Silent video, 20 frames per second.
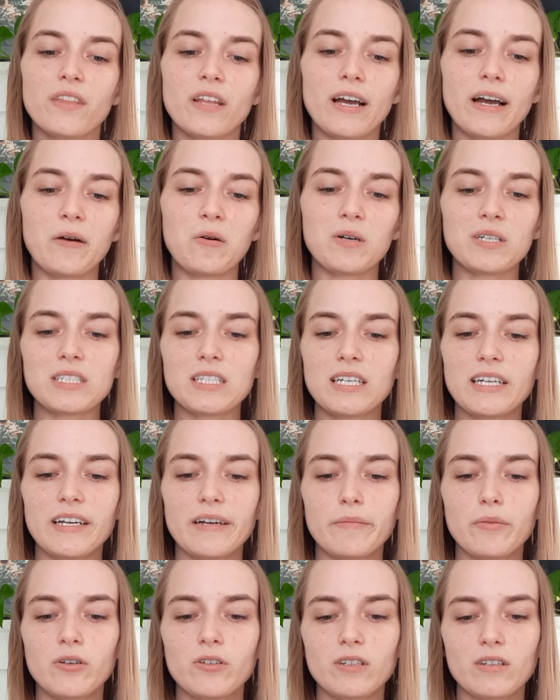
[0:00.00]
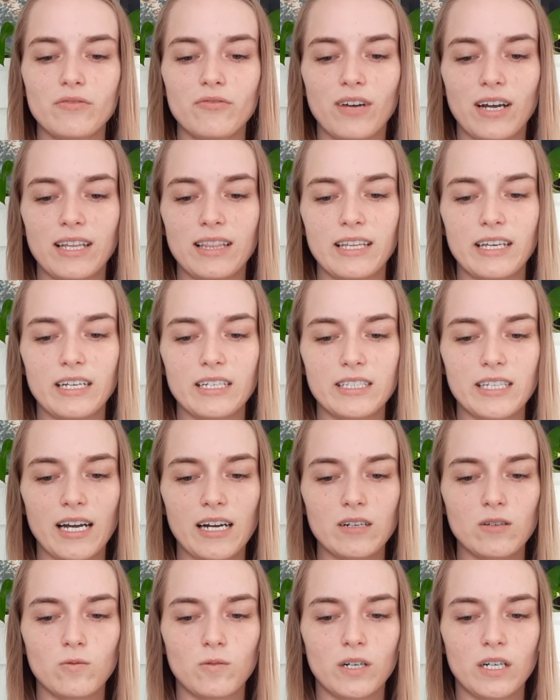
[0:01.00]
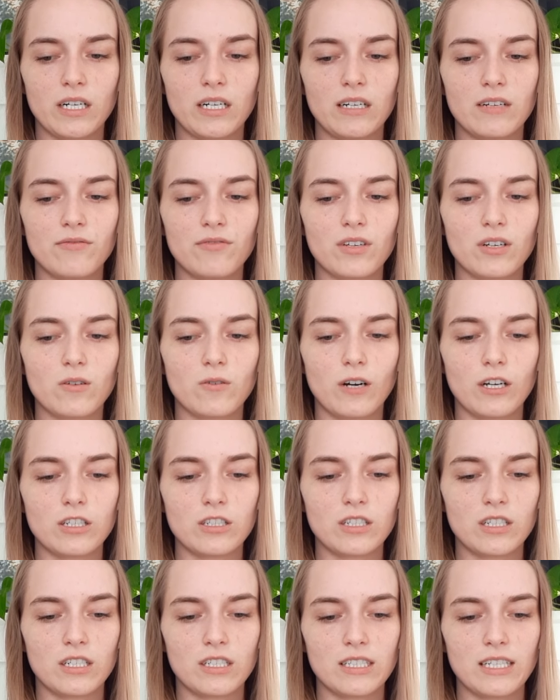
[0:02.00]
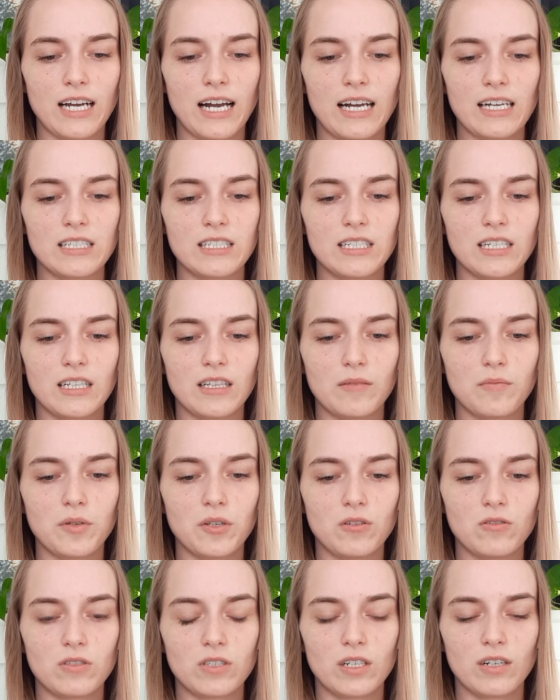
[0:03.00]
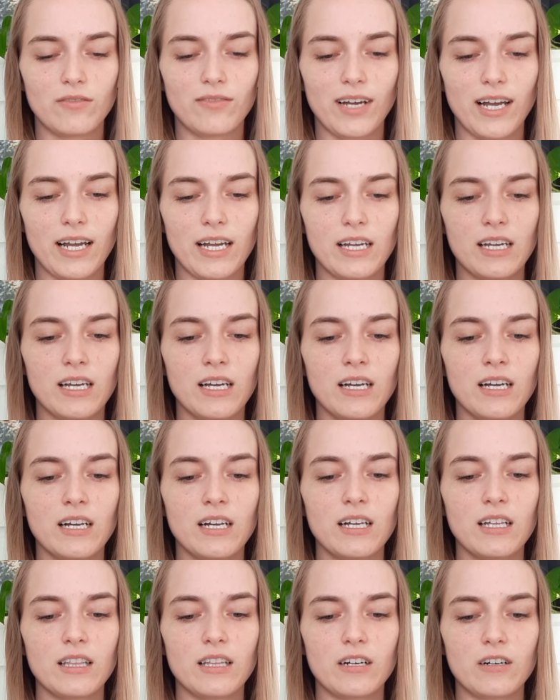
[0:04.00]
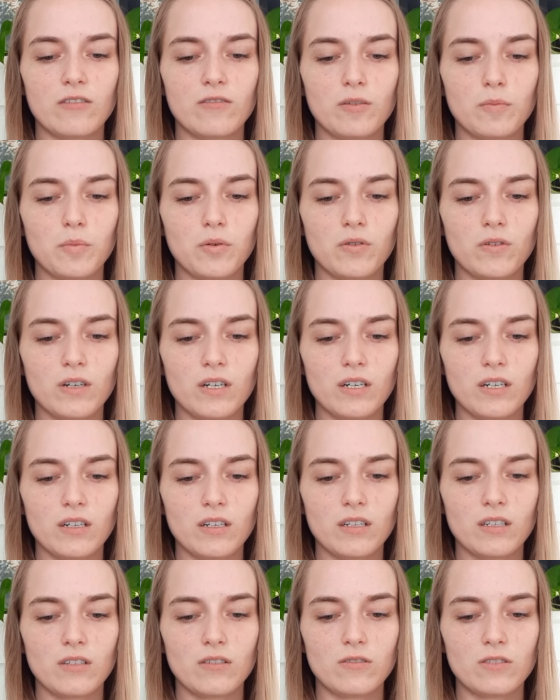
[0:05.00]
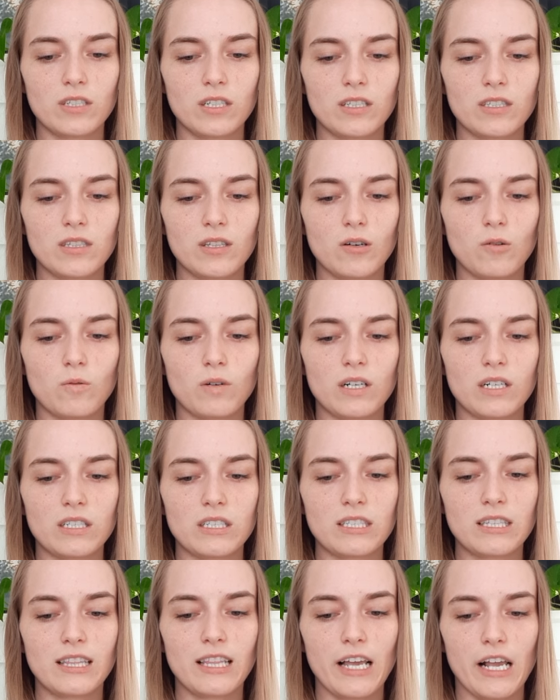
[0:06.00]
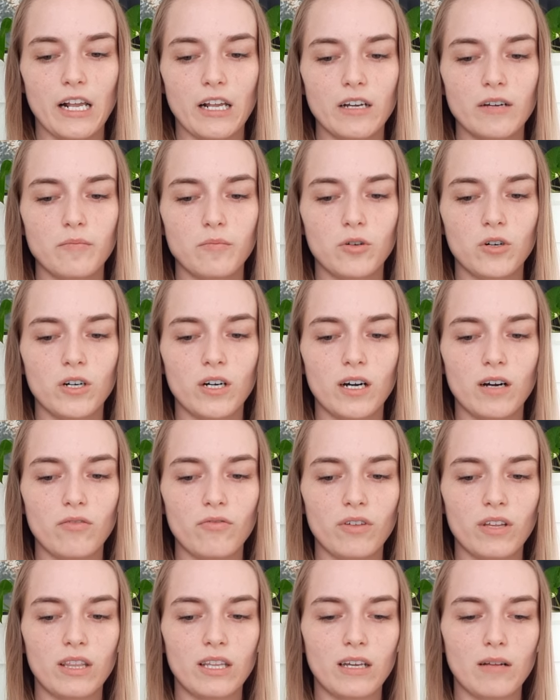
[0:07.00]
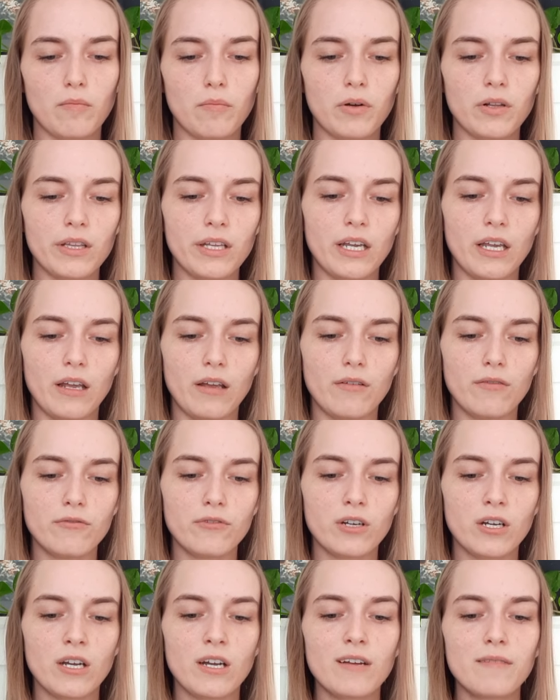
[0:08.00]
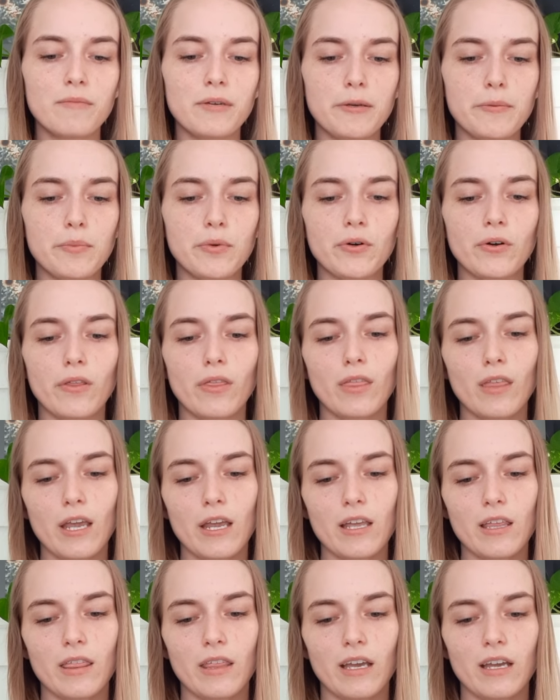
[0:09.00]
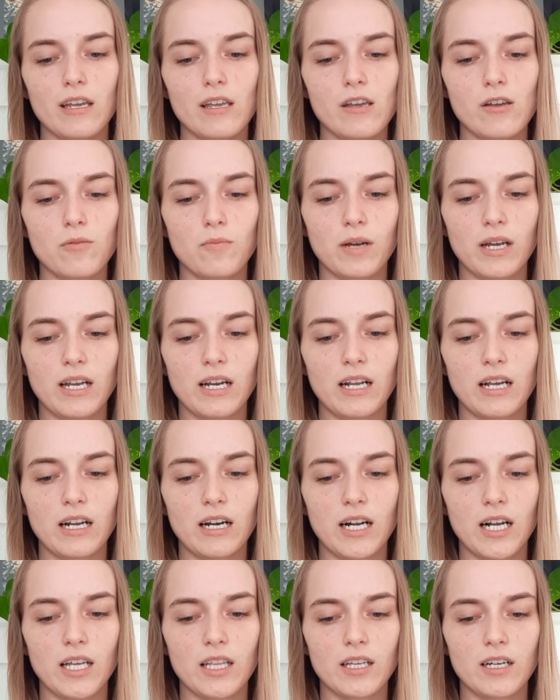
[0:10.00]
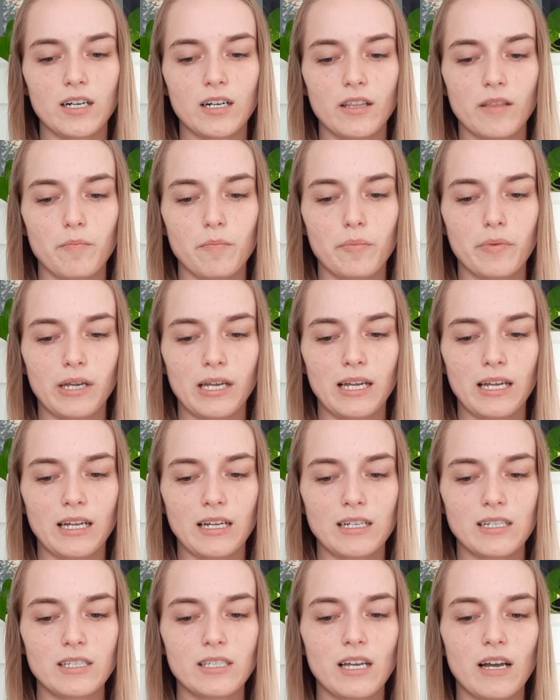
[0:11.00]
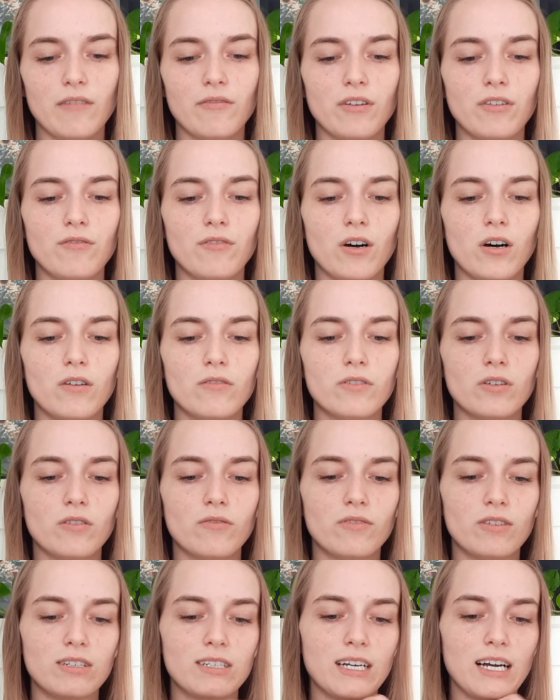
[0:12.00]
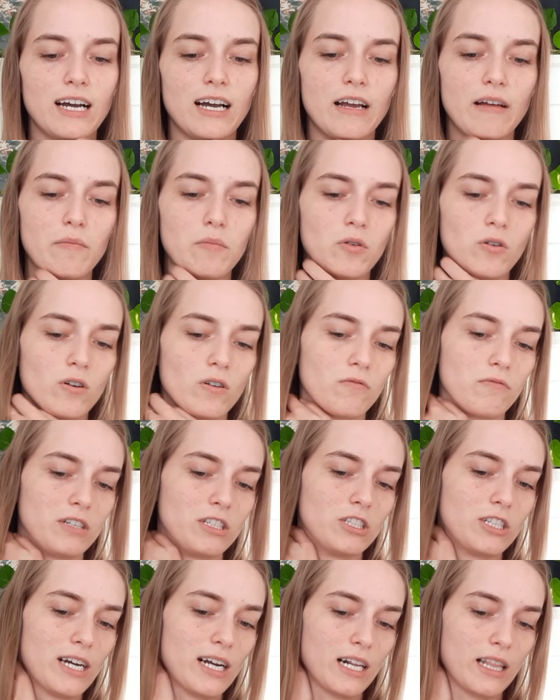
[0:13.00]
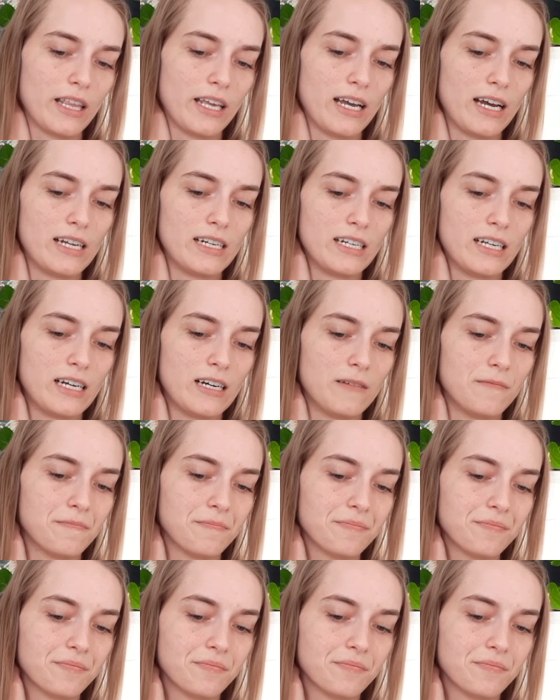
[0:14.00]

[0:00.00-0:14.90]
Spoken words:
I wasn't able to find the exact wording of the questions asked in the Pew survey. Their report uses the words think more often than believe. People think that human and other beings have evolved over time or reject the idea.